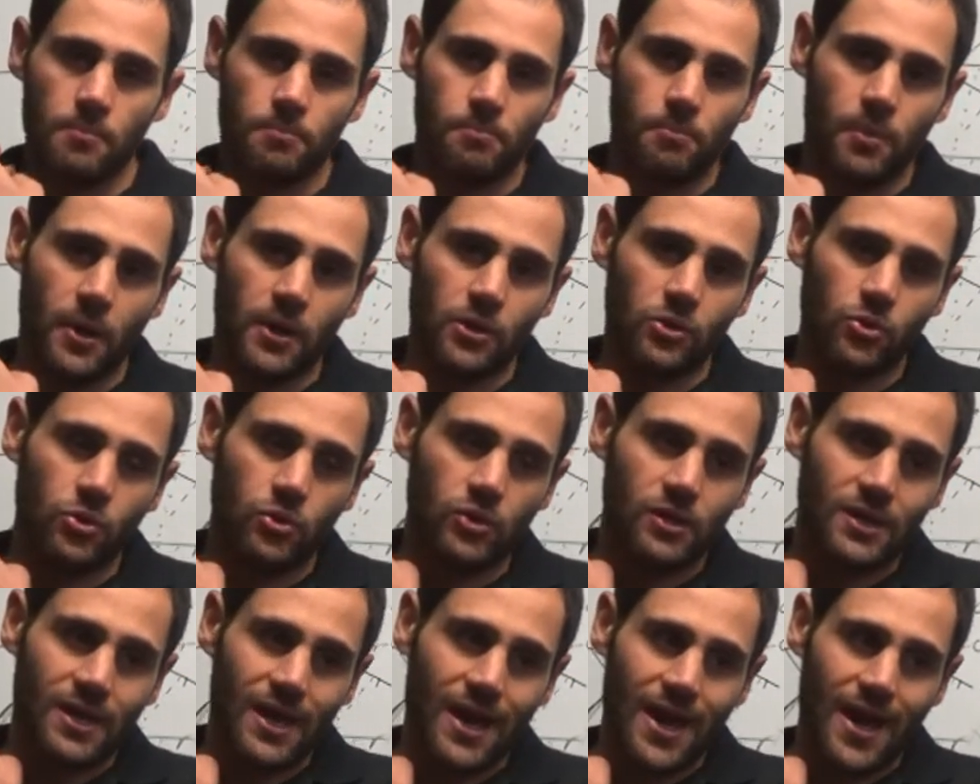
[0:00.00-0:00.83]
By
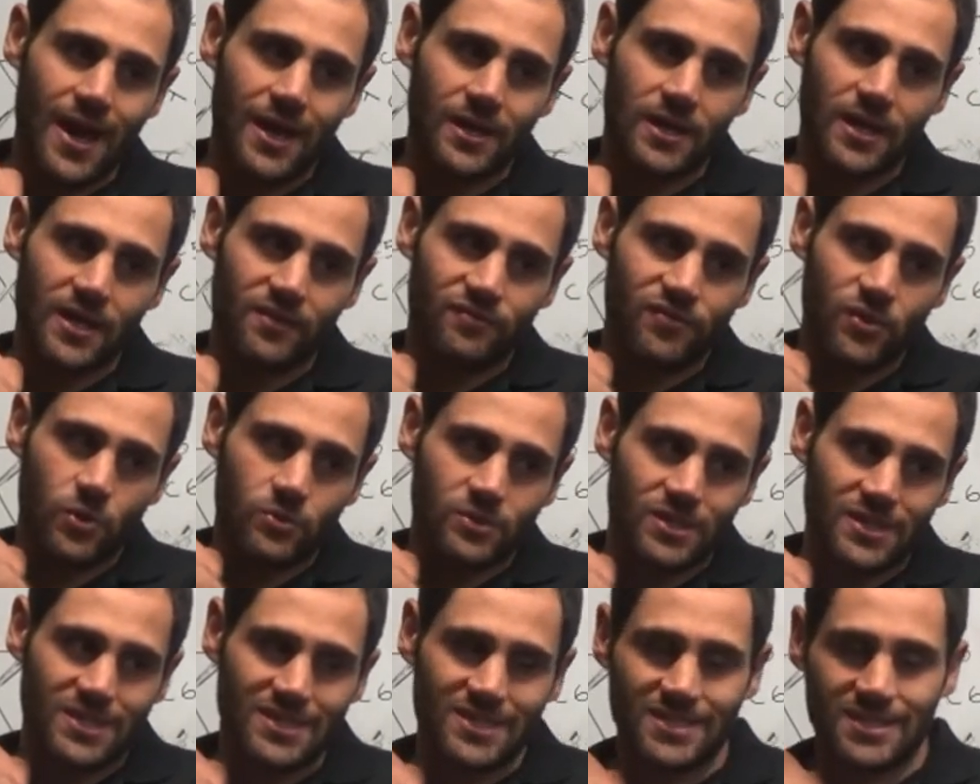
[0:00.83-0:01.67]
looking at if there
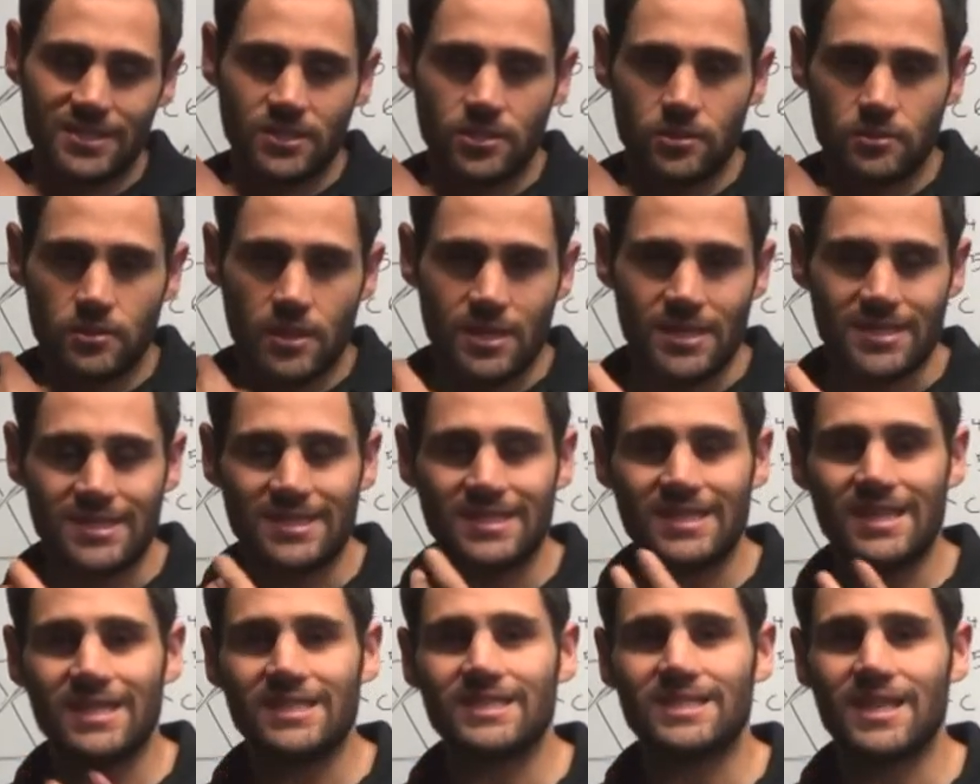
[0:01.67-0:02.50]
was a
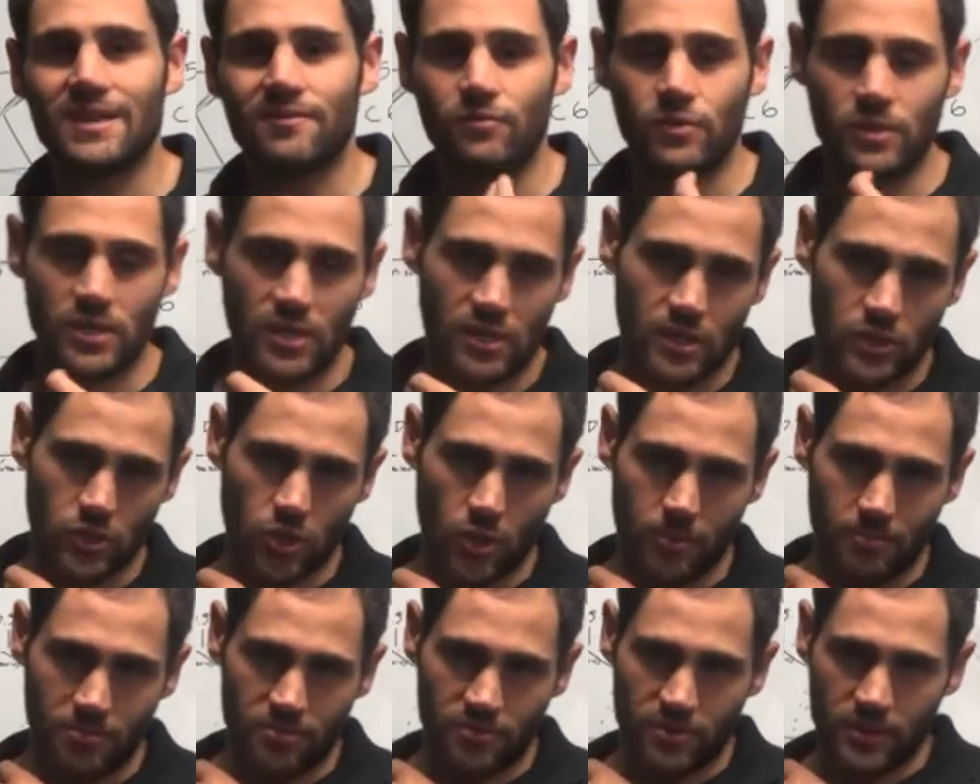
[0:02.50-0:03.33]
C7
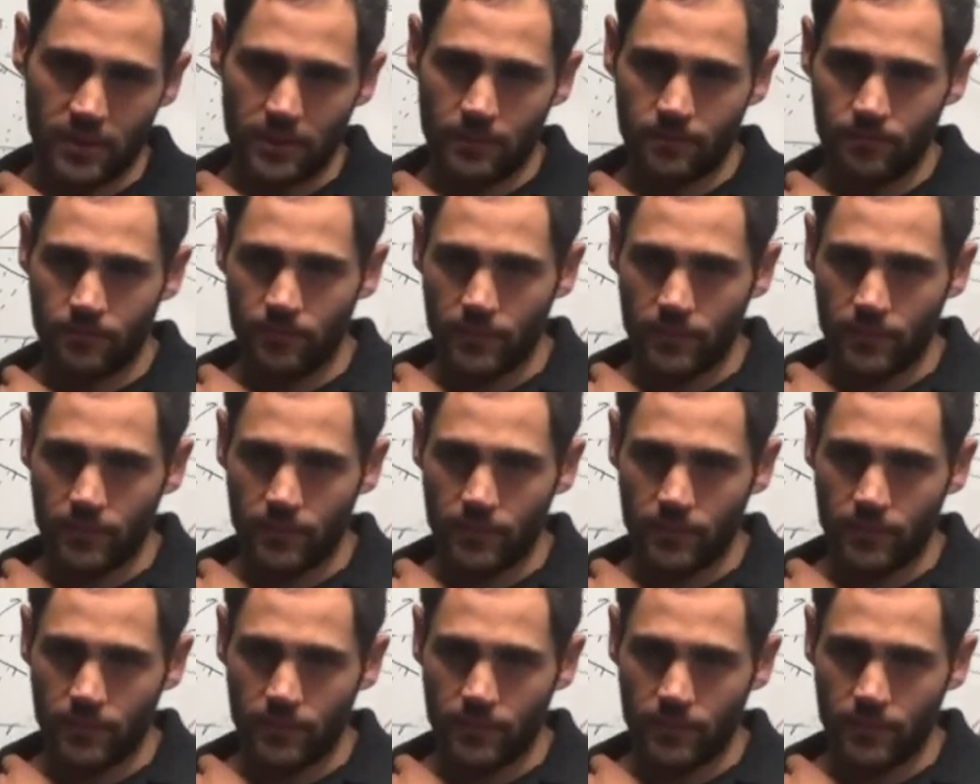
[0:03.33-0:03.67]
radiculopathy,